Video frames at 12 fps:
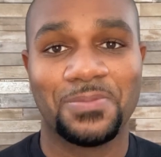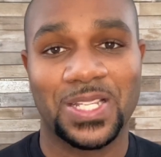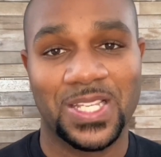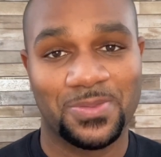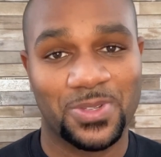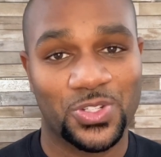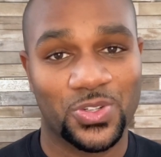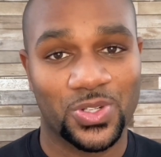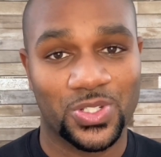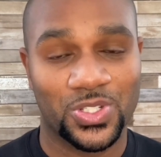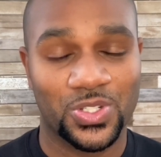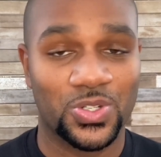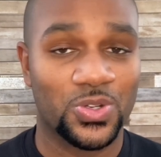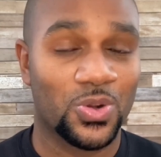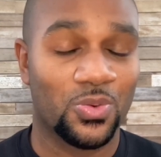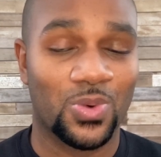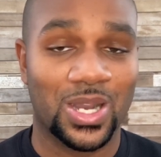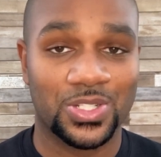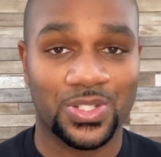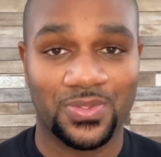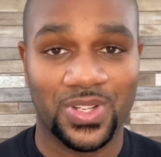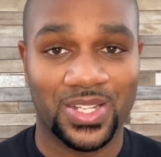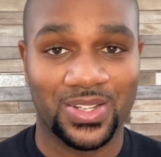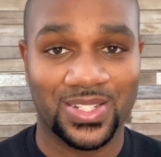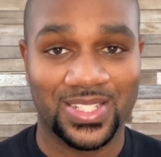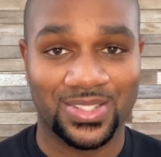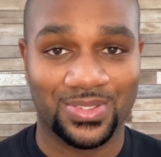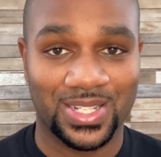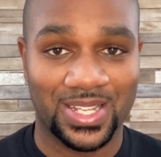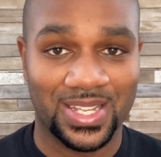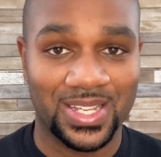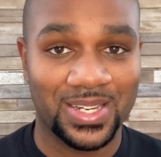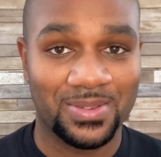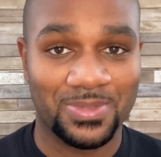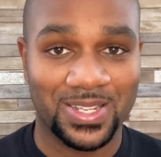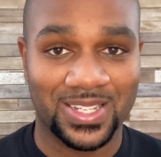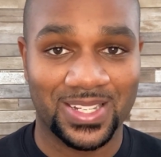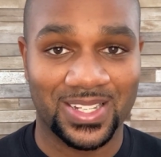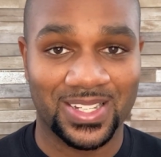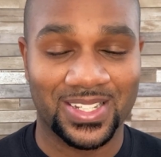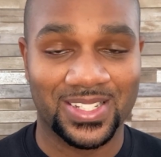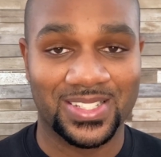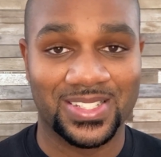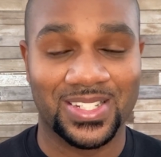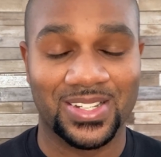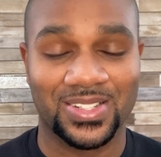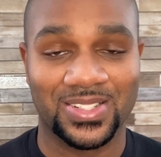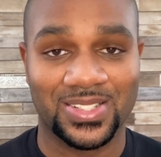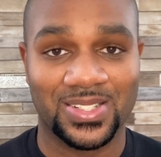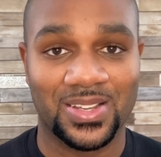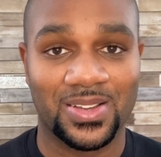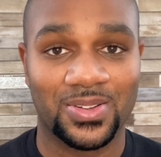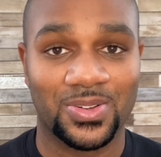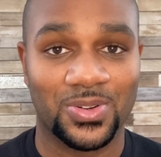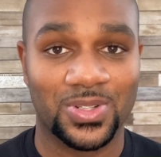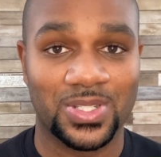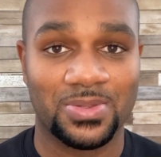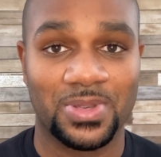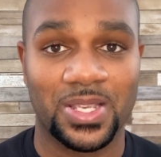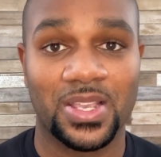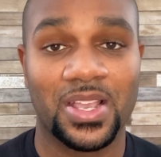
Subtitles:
Please be sure to watch the video until the end because there's going to be